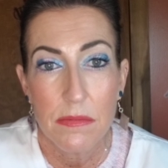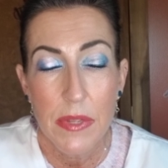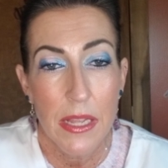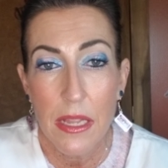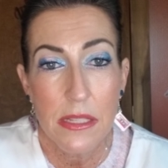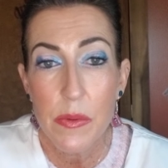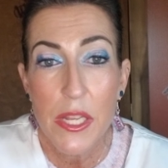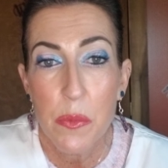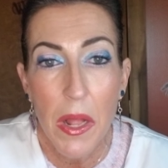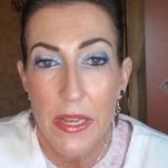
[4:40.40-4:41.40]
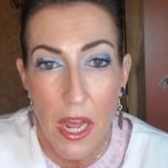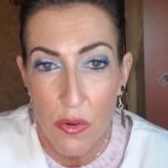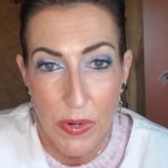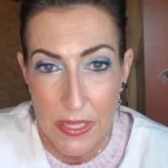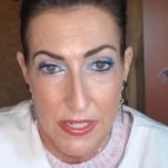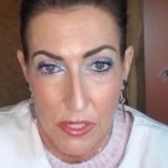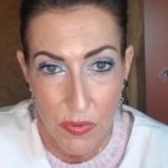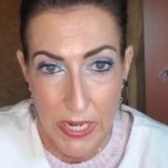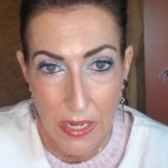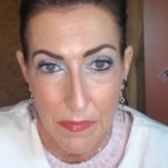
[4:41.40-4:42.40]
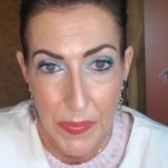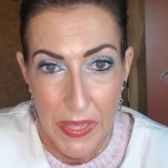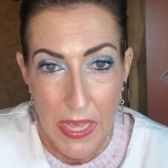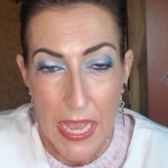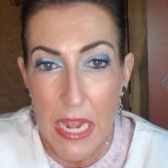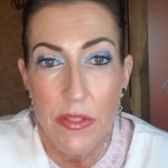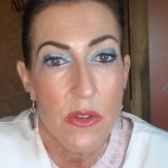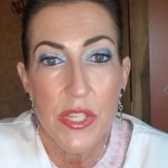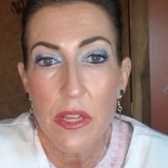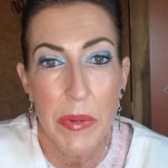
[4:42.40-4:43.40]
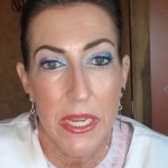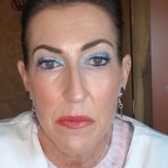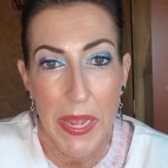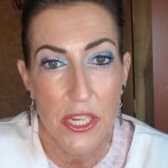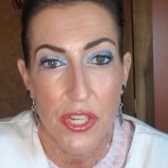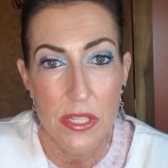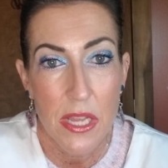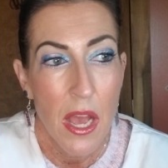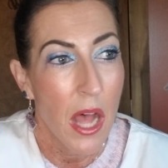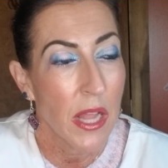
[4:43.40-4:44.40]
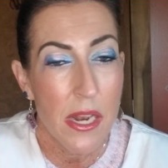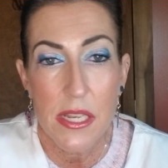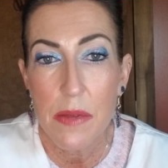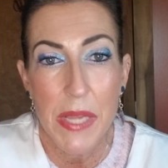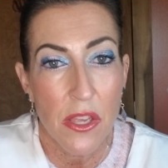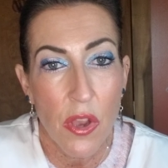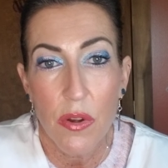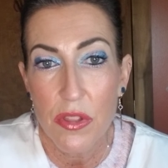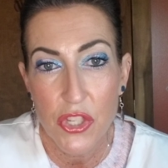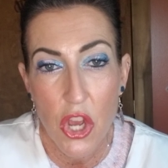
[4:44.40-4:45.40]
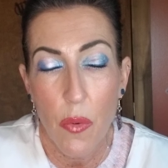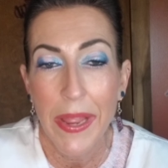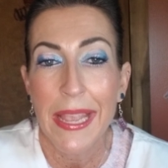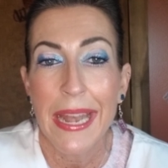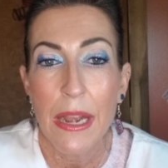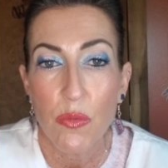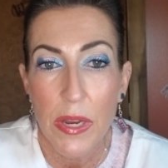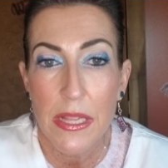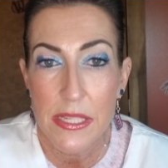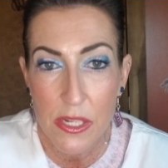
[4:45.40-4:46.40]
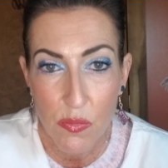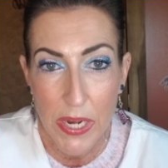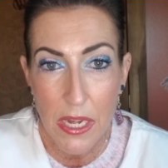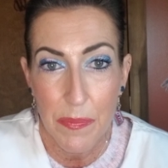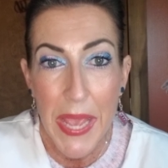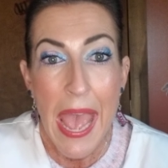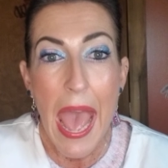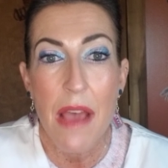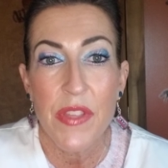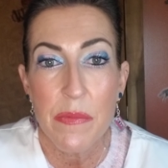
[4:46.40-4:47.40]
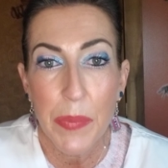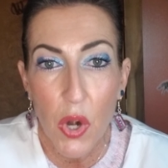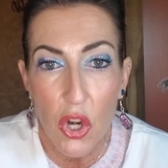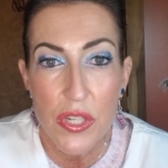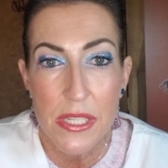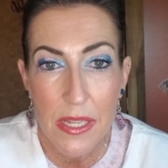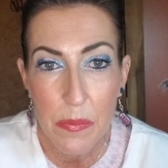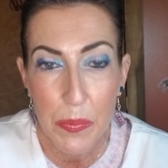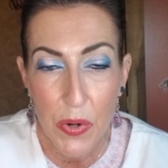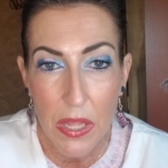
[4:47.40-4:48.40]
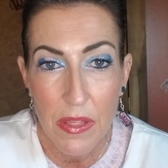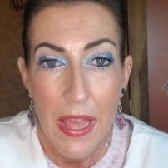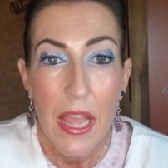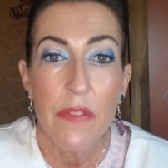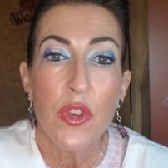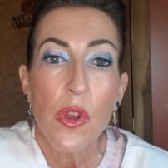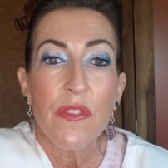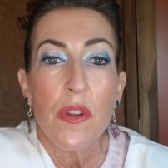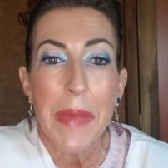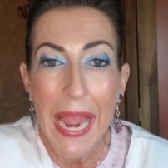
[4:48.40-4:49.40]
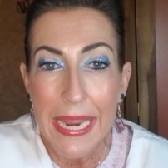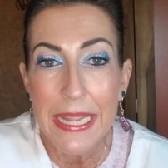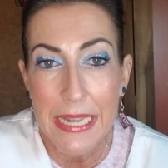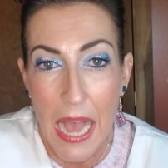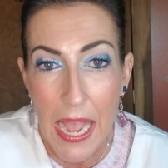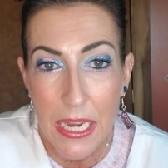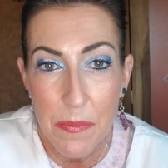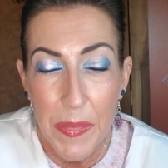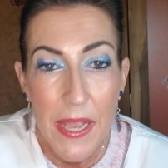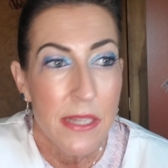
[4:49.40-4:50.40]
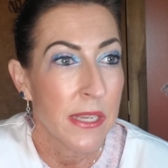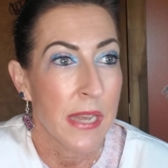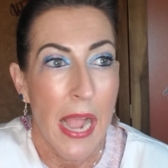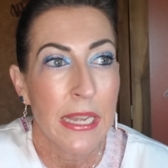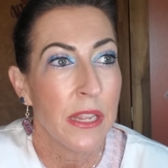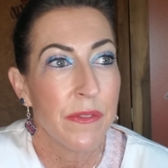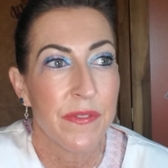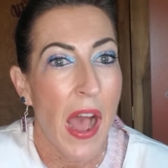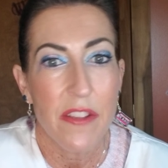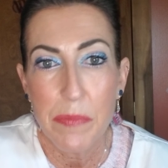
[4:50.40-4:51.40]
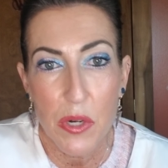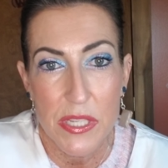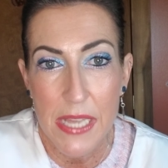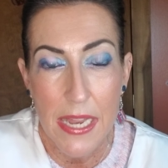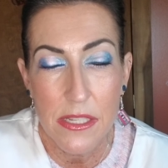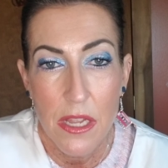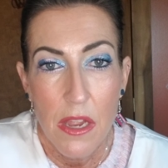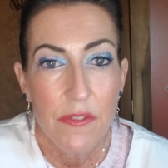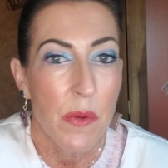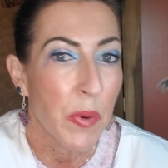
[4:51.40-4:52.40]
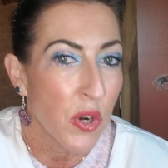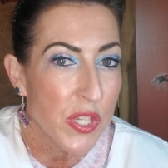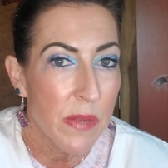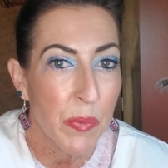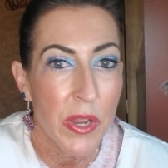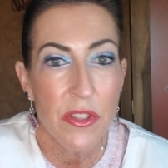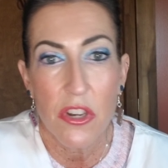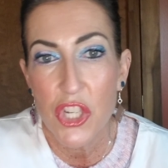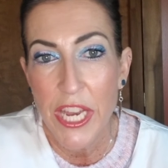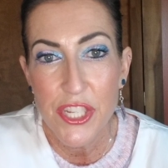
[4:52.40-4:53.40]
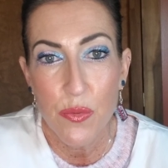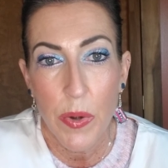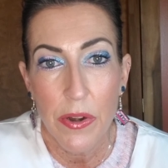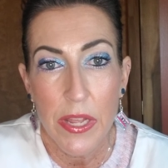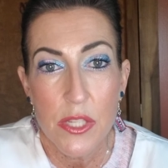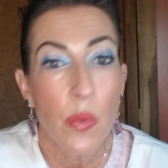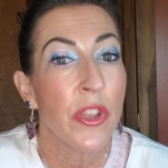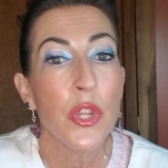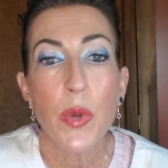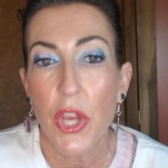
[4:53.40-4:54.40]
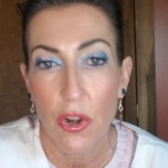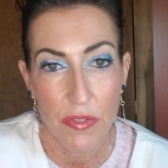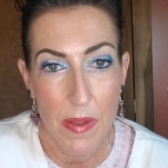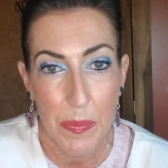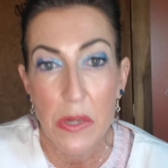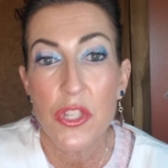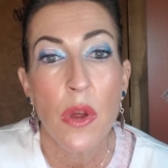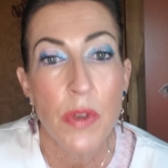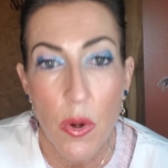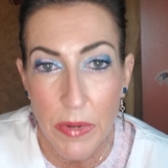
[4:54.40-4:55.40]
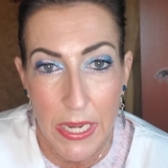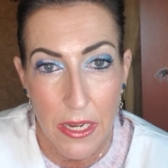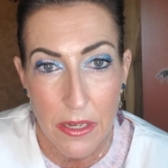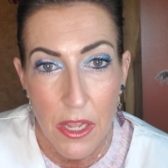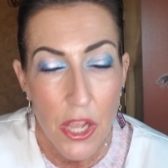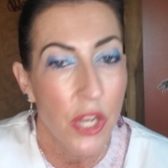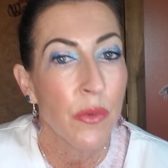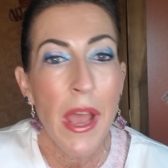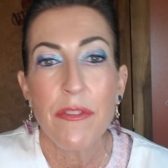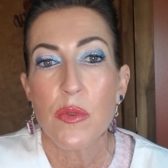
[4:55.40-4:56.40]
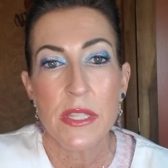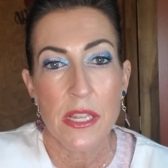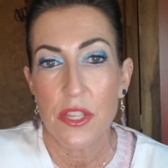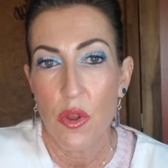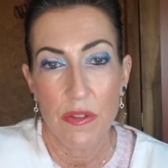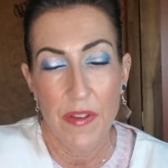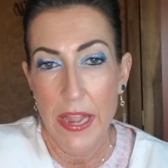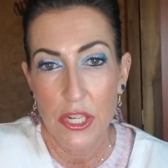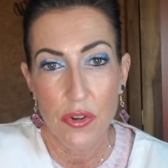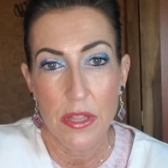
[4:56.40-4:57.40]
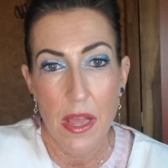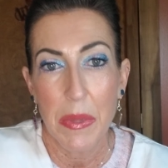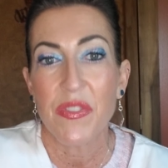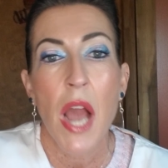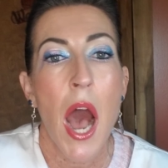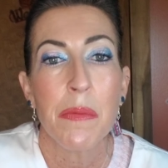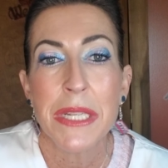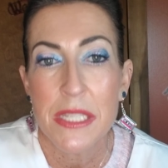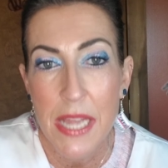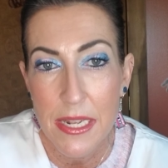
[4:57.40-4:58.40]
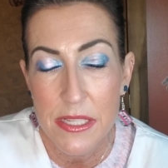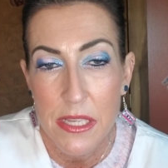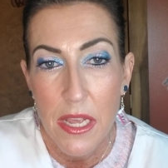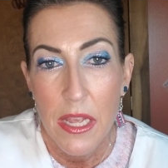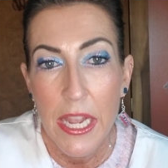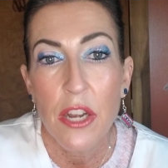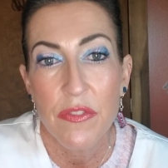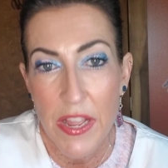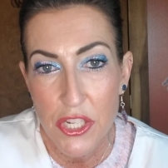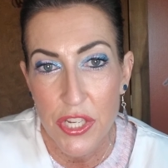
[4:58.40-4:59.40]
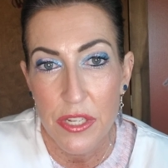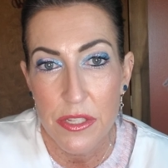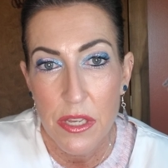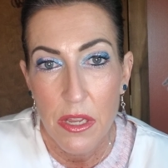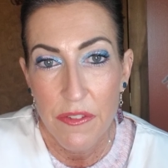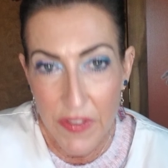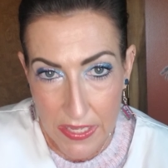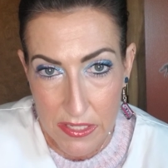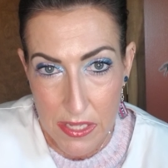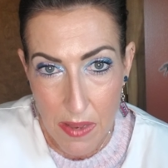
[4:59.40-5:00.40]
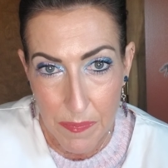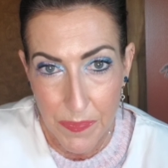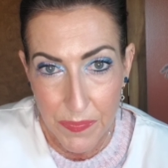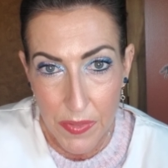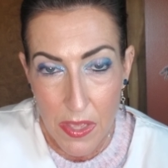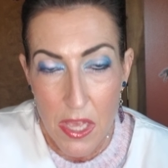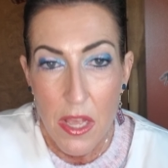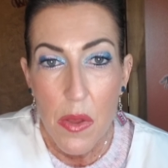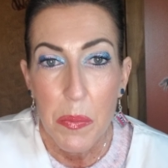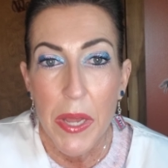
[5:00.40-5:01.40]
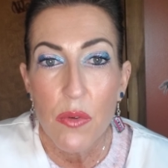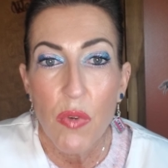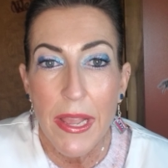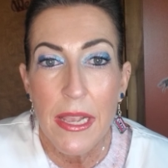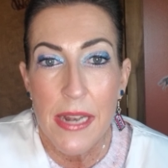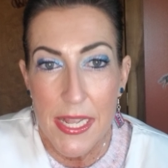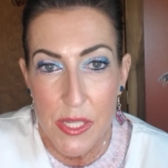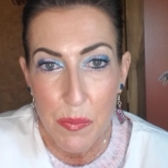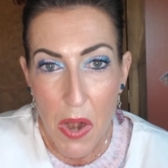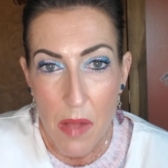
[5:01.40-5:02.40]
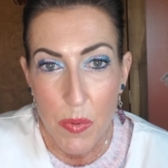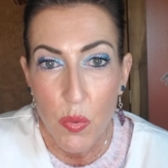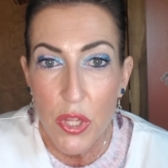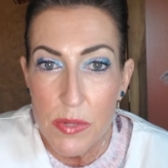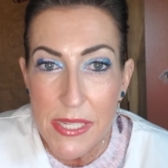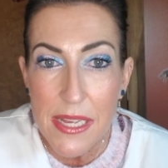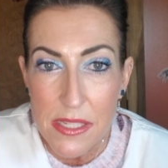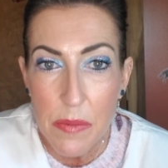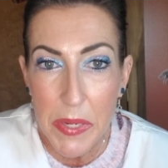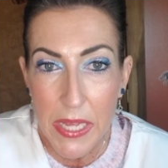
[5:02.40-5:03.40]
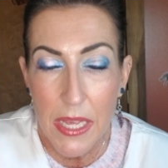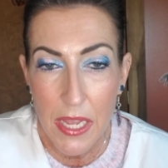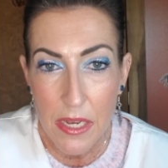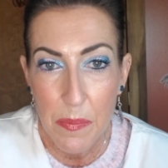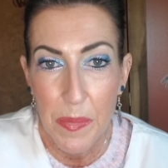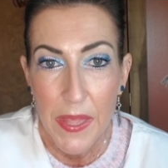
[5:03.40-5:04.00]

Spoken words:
it's probably not a realistic reading. Even those COPD patients, a lot of times I can go to the toe and get a realistic reading, have them purse lip breathe. If you go from 89 to 95% from purse lip breathing or changing where it is, well, then you cured them. There's no note needed. You don't have to assess, notify, and treat them if common sense interventions fixed them. But recognize the problem. When you see somebody in